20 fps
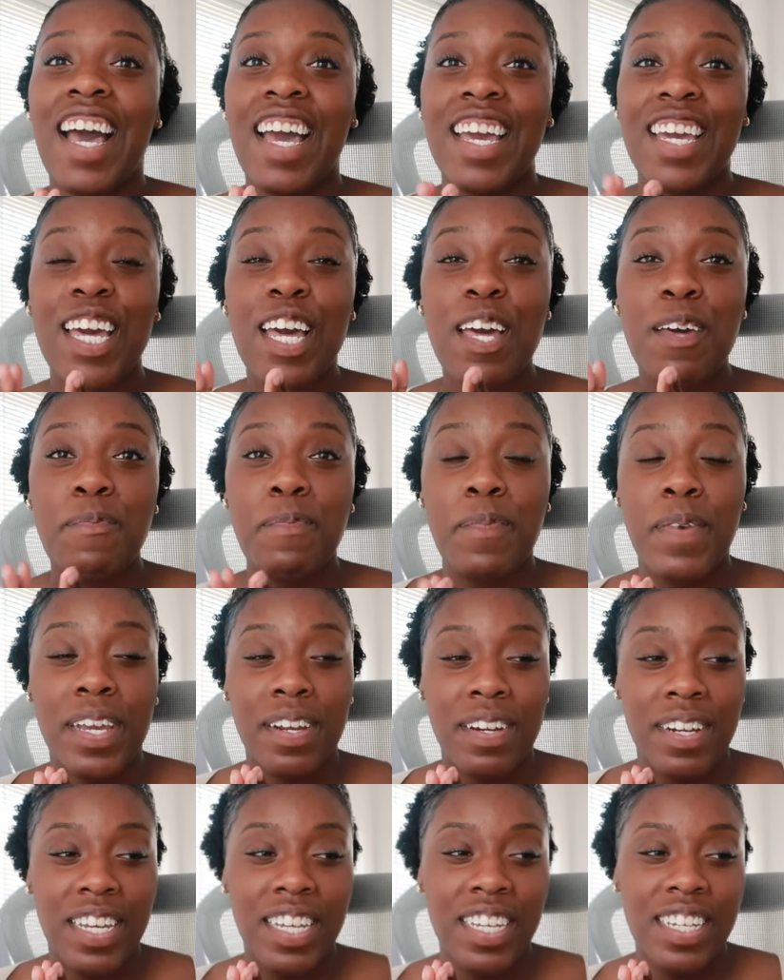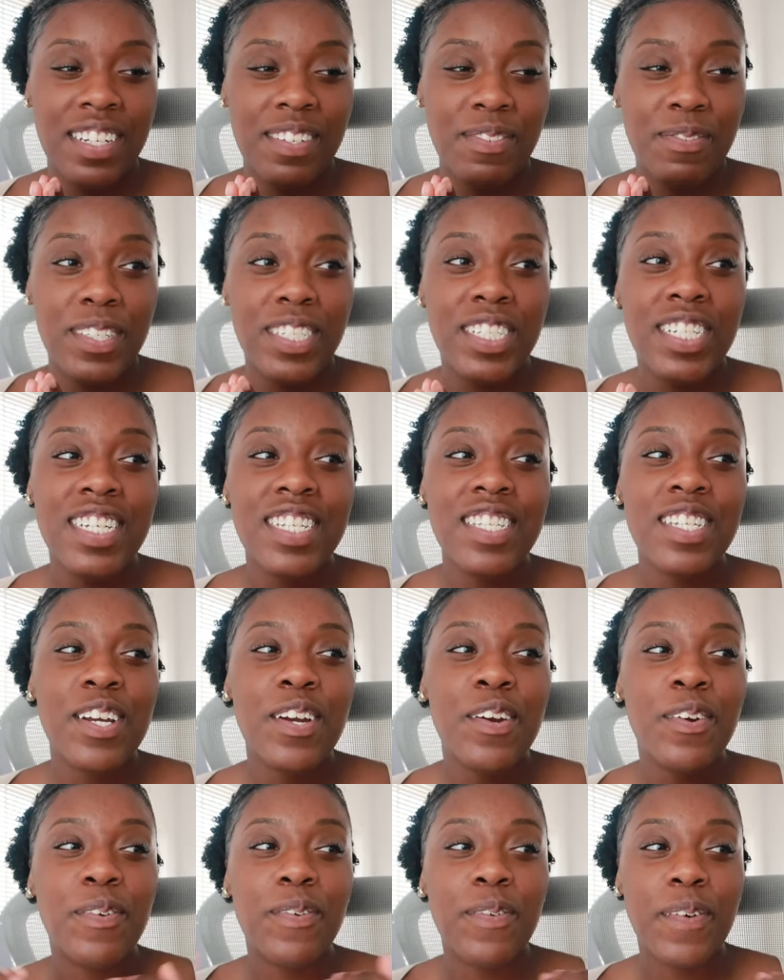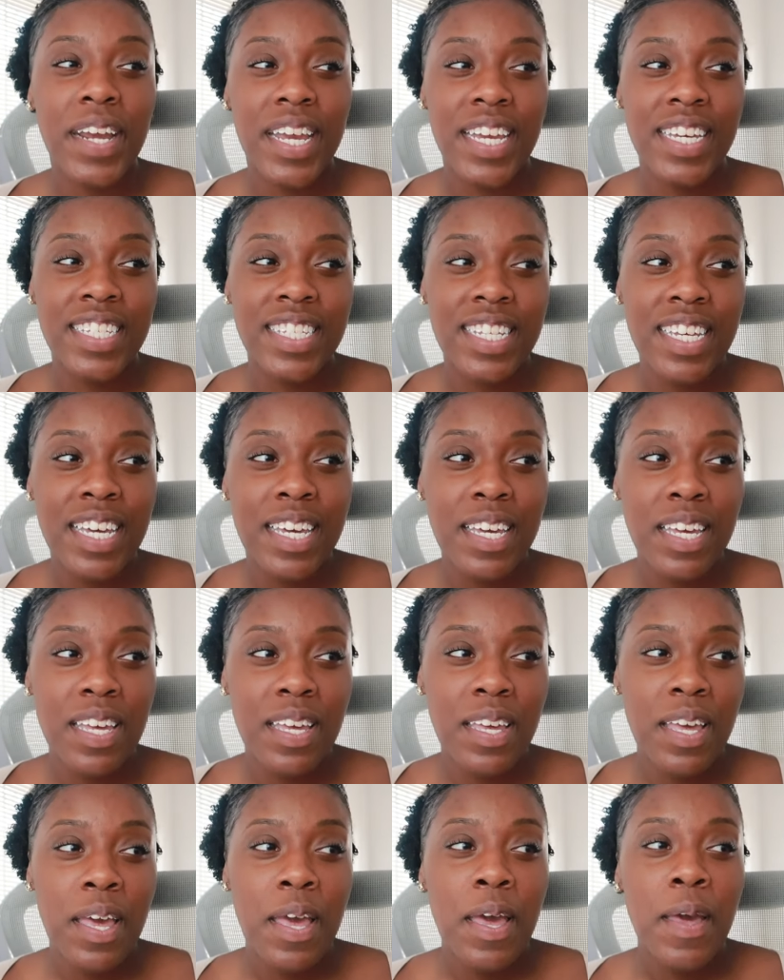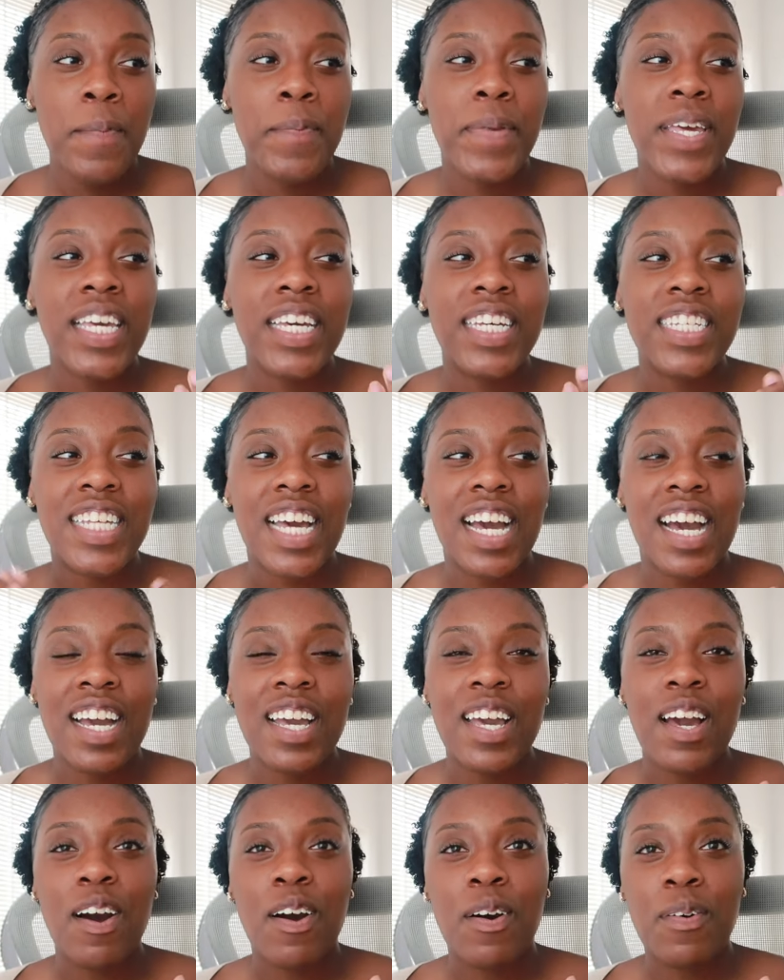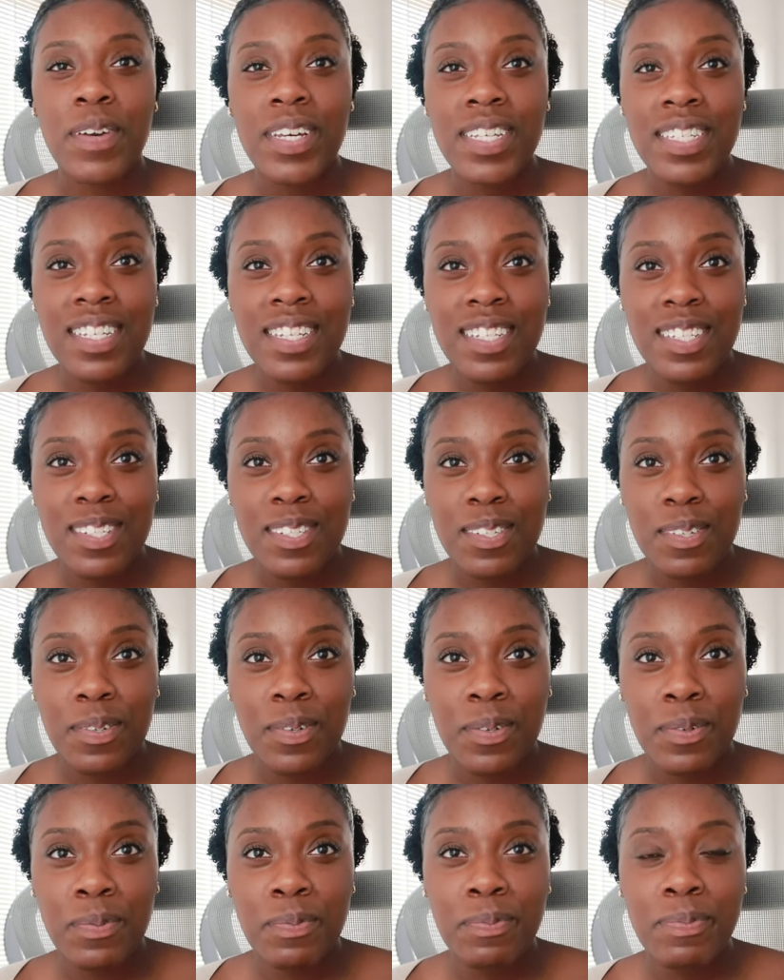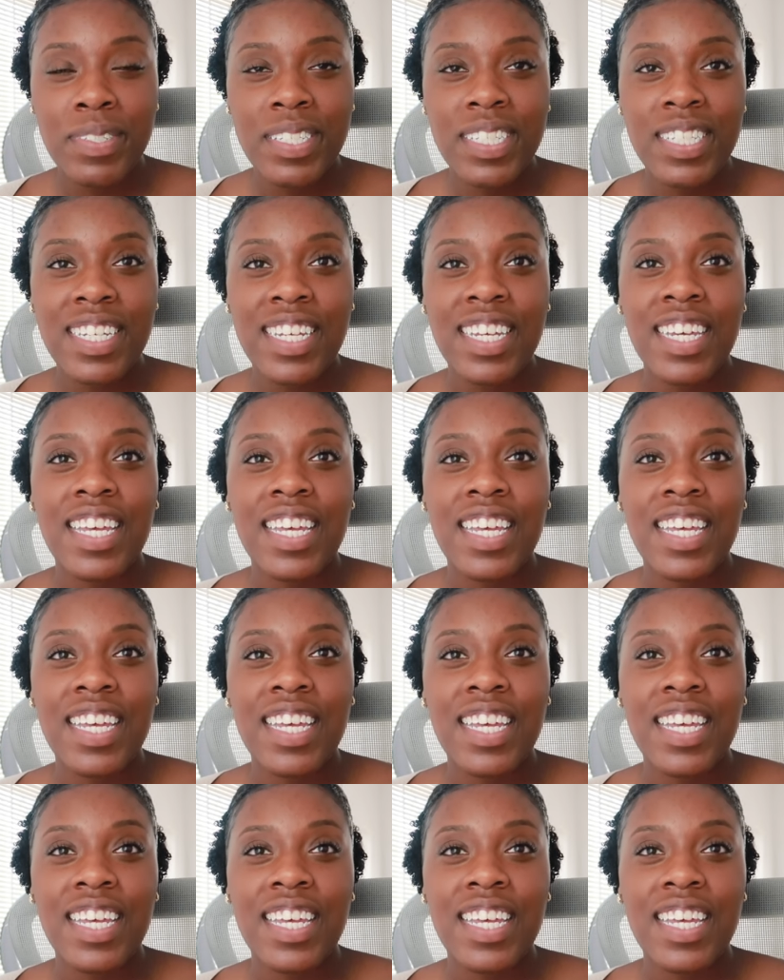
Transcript: I got married, which is crazy because I always assumed